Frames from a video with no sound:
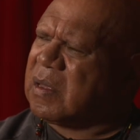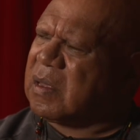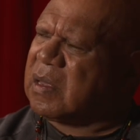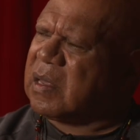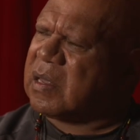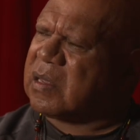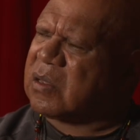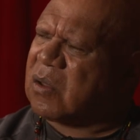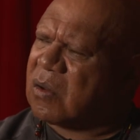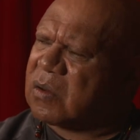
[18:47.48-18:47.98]

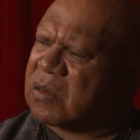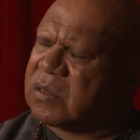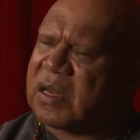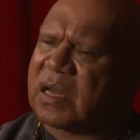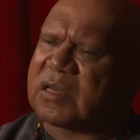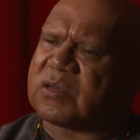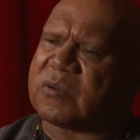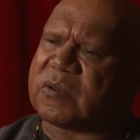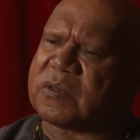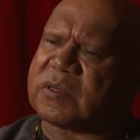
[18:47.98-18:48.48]
he got in
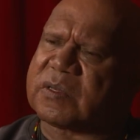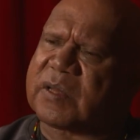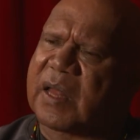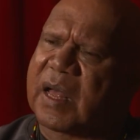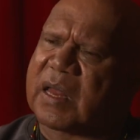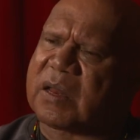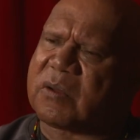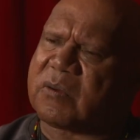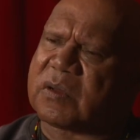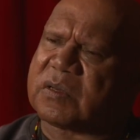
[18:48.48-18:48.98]
touch with us
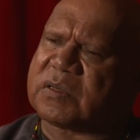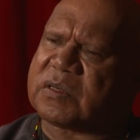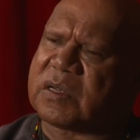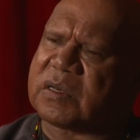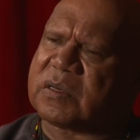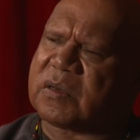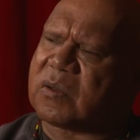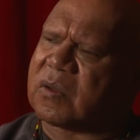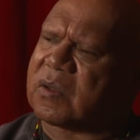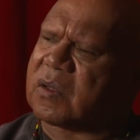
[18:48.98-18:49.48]
later and
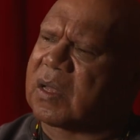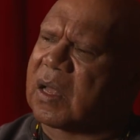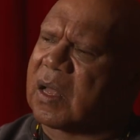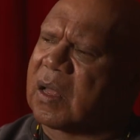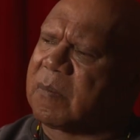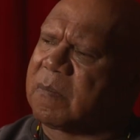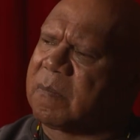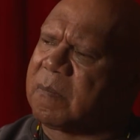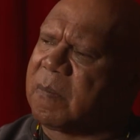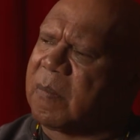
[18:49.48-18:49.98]
said, "Look,
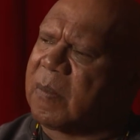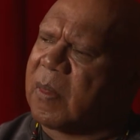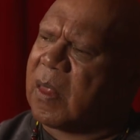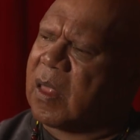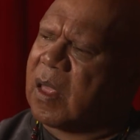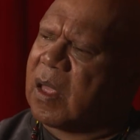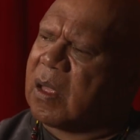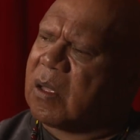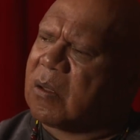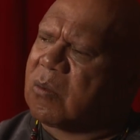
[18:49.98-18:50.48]

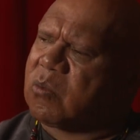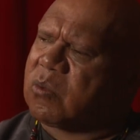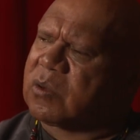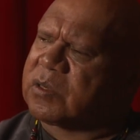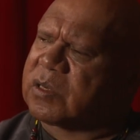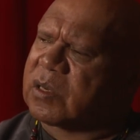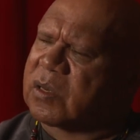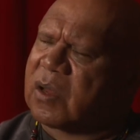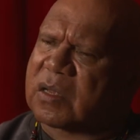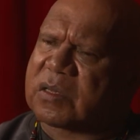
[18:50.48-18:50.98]

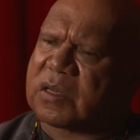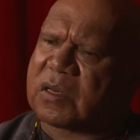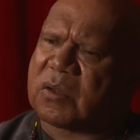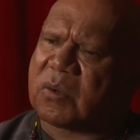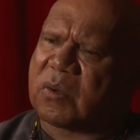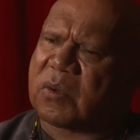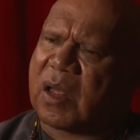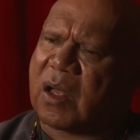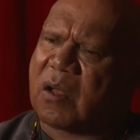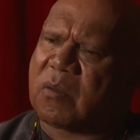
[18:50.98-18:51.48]
would you like to
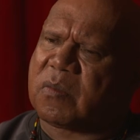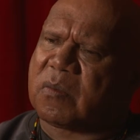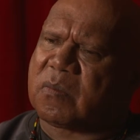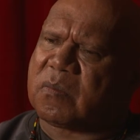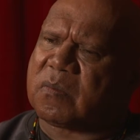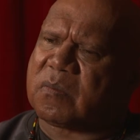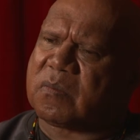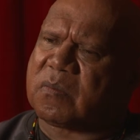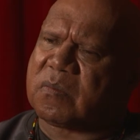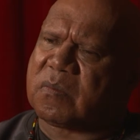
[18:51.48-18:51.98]
do an album?
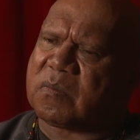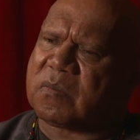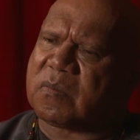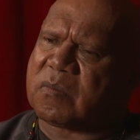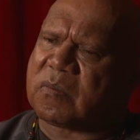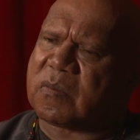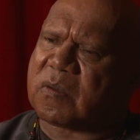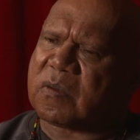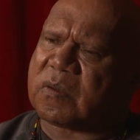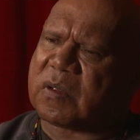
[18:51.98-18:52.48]

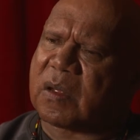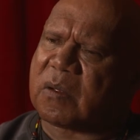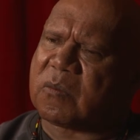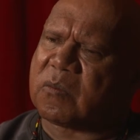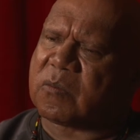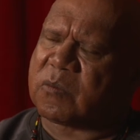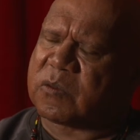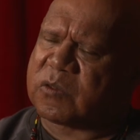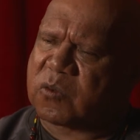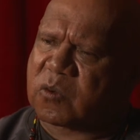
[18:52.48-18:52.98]
You know,
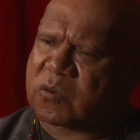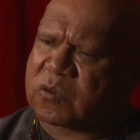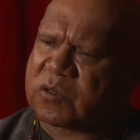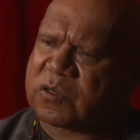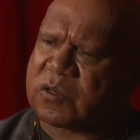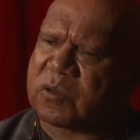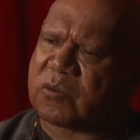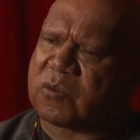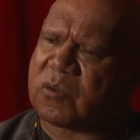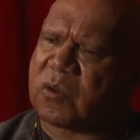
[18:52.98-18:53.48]
we Took the
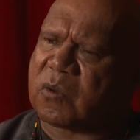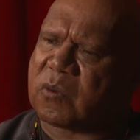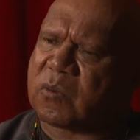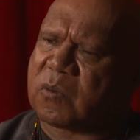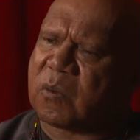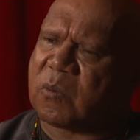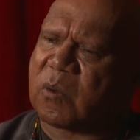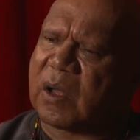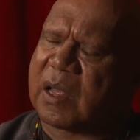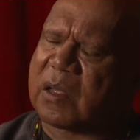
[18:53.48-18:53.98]
Children
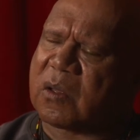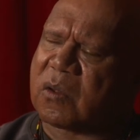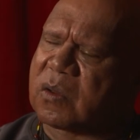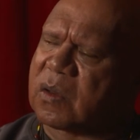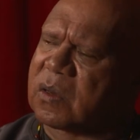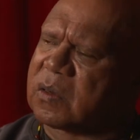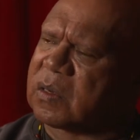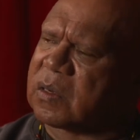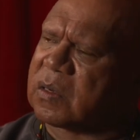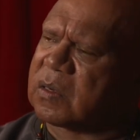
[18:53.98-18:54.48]
Away on
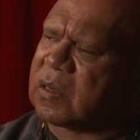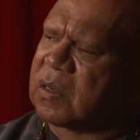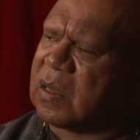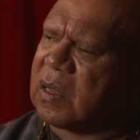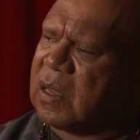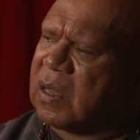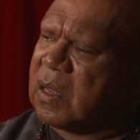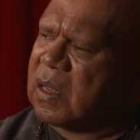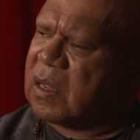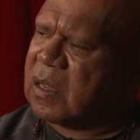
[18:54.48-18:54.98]
it, and
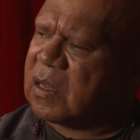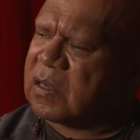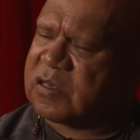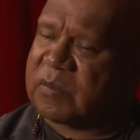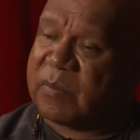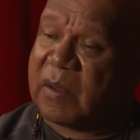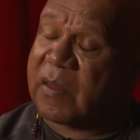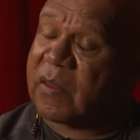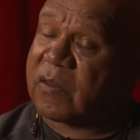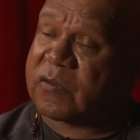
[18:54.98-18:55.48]

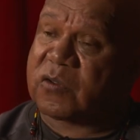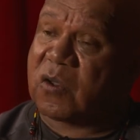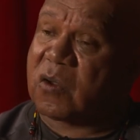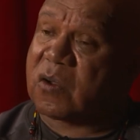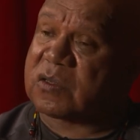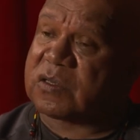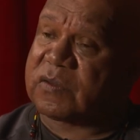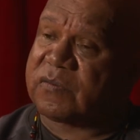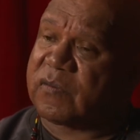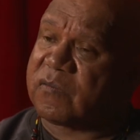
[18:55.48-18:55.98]
some other
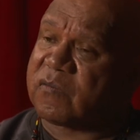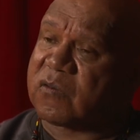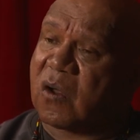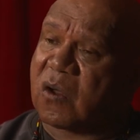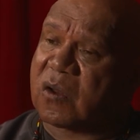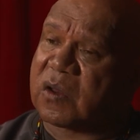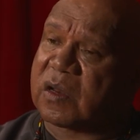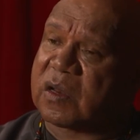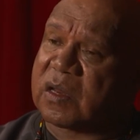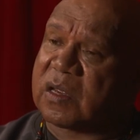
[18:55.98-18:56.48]
songs if you've
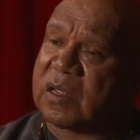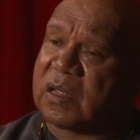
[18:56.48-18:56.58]
got any."